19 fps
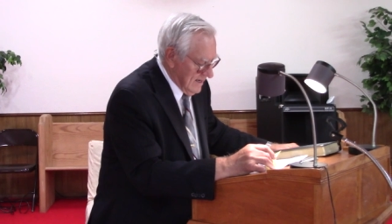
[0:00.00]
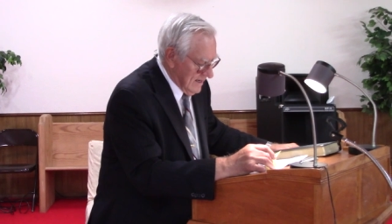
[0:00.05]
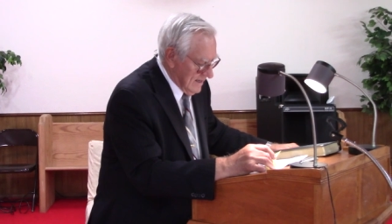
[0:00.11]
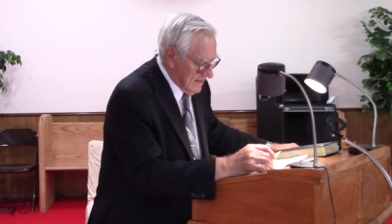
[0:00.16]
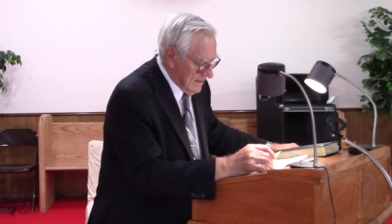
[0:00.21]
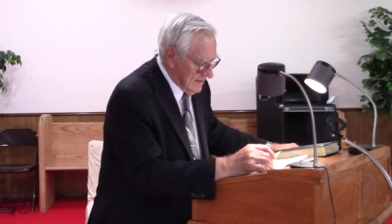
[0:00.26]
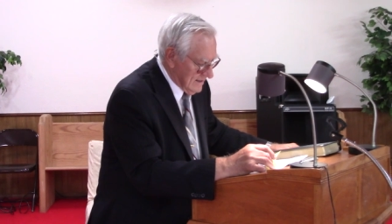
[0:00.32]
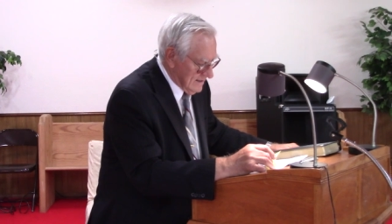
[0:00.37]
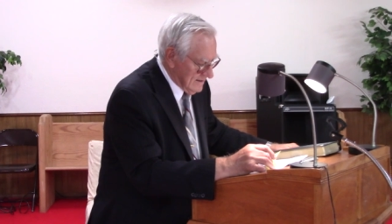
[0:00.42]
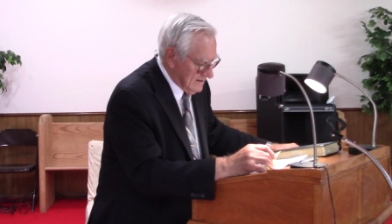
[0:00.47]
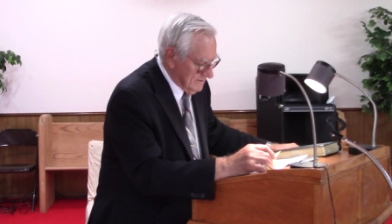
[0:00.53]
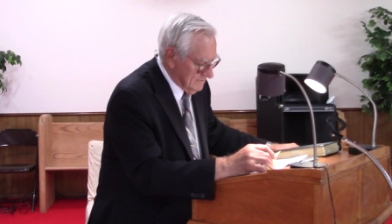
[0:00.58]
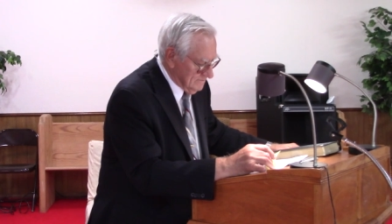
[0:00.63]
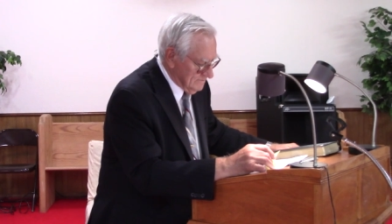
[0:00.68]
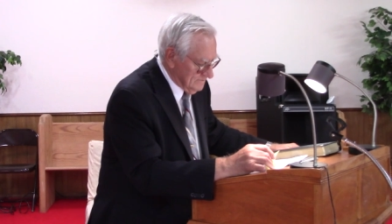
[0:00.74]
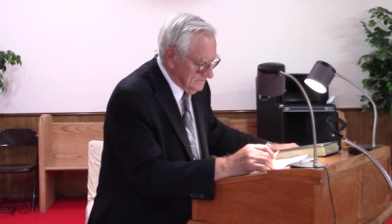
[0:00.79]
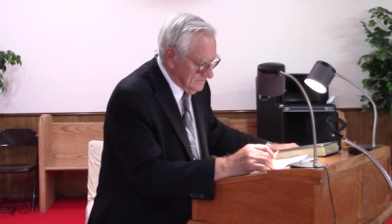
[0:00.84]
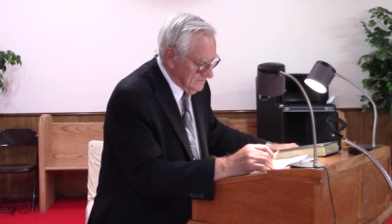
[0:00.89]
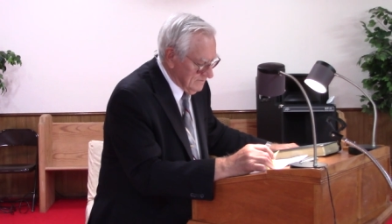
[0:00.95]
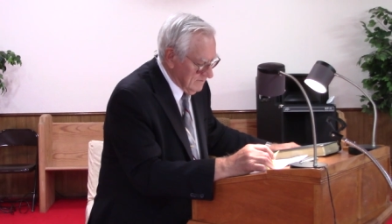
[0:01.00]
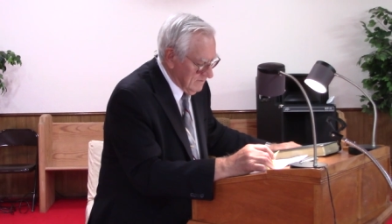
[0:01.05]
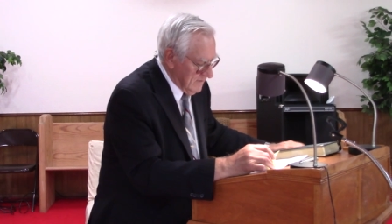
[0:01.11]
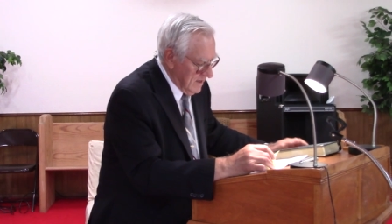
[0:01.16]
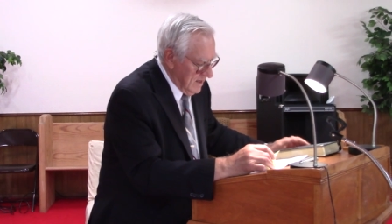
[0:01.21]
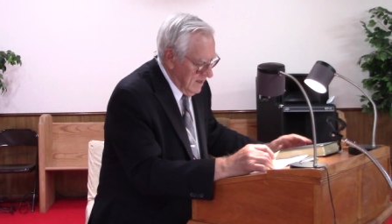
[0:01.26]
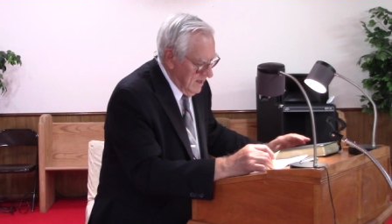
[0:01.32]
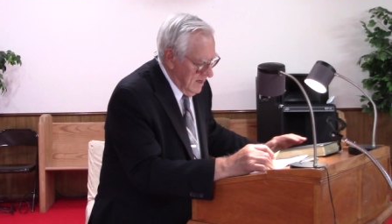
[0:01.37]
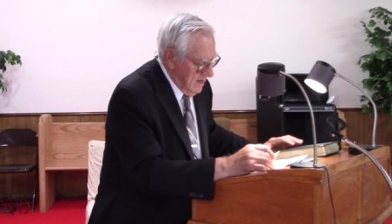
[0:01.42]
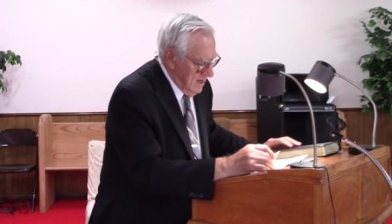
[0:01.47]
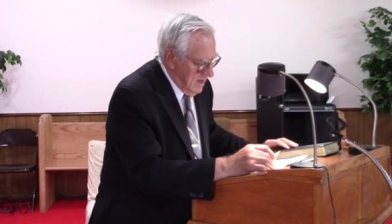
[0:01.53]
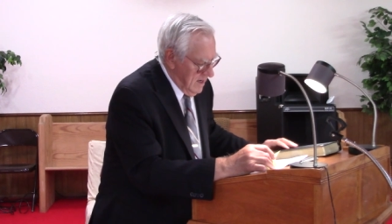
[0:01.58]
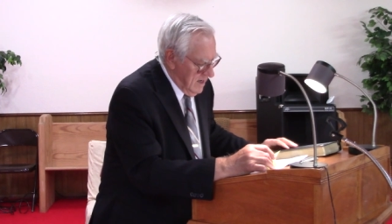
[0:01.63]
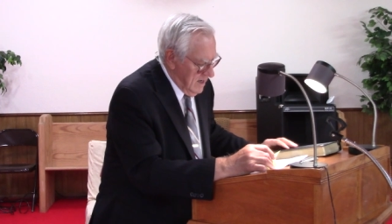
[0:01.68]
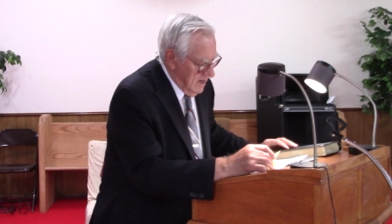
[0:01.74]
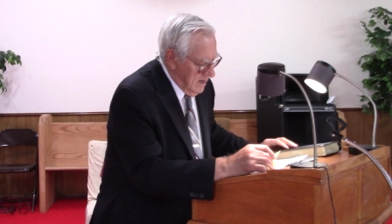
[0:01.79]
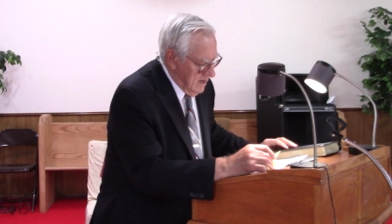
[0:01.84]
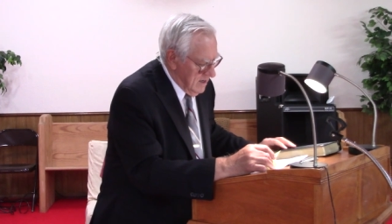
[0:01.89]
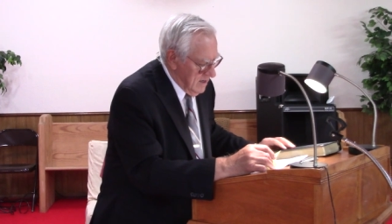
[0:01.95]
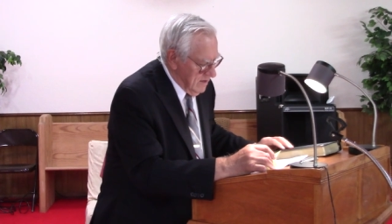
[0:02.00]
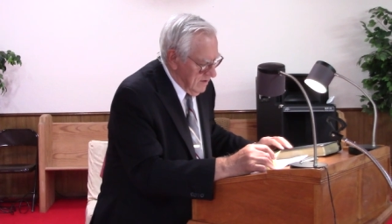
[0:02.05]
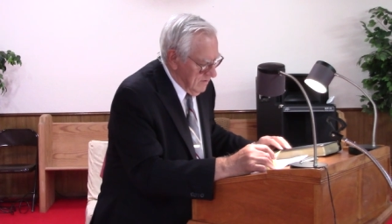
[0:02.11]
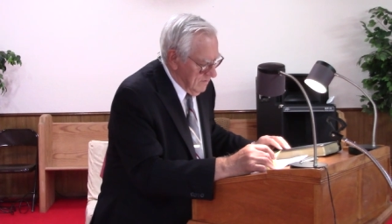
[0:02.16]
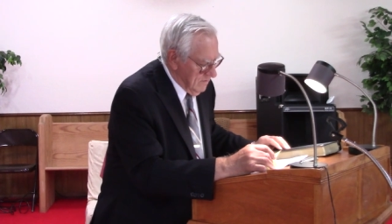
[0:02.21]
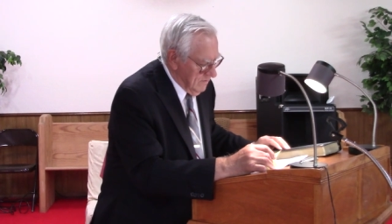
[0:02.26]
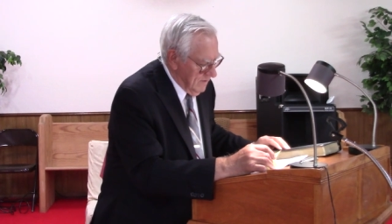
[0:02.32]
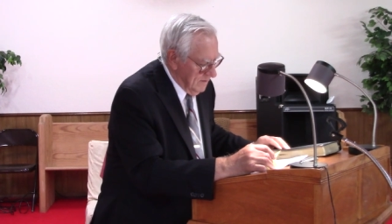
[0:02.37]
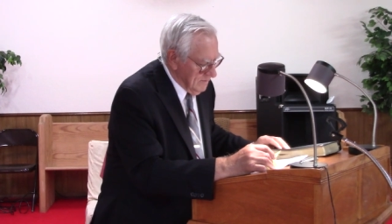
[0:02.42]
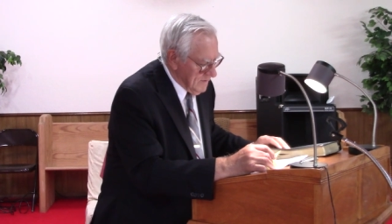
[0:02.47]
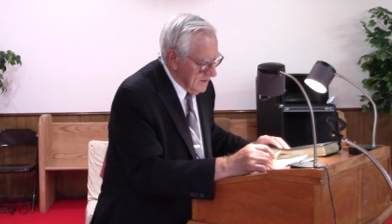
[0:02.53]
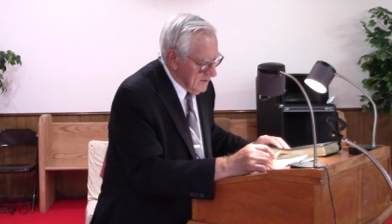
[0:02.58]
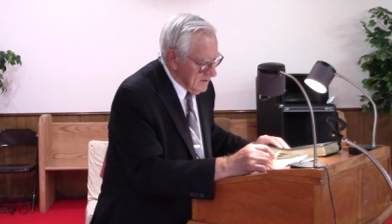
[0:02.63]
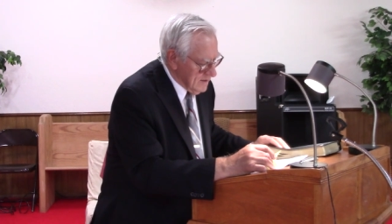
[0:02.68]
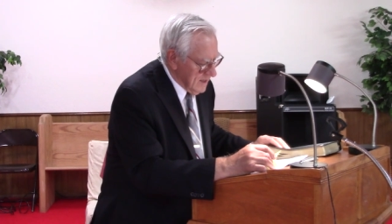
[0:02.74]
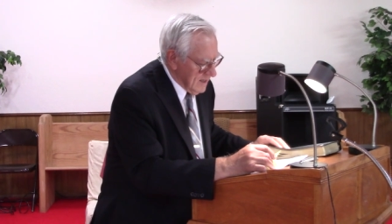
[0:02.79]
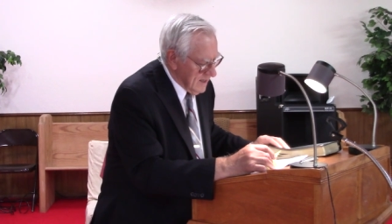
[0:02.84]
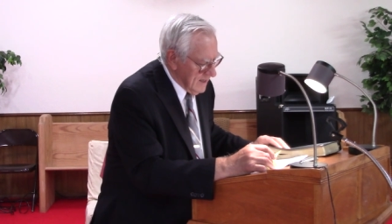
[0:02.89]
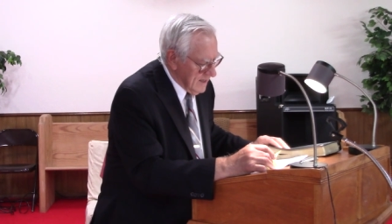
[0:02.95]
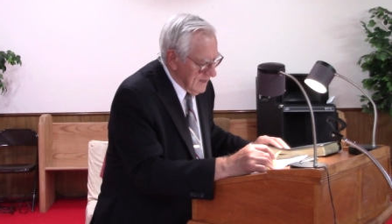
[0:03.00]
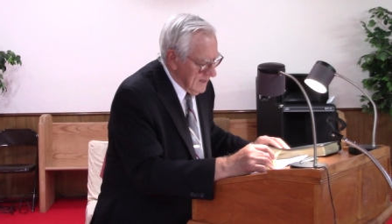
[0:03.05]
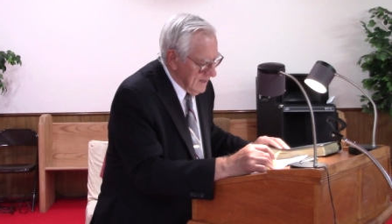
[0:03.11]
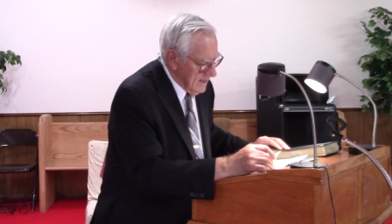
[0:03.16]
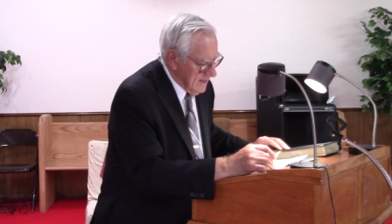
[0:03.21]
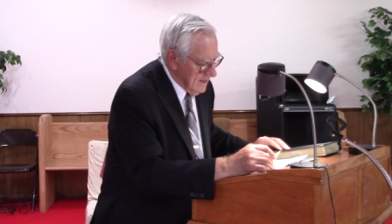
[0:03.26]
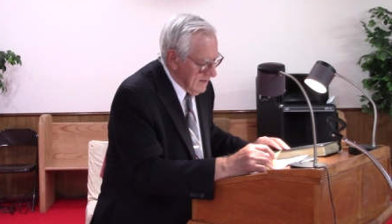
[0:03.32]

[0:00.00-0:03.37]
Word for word: um, women uh,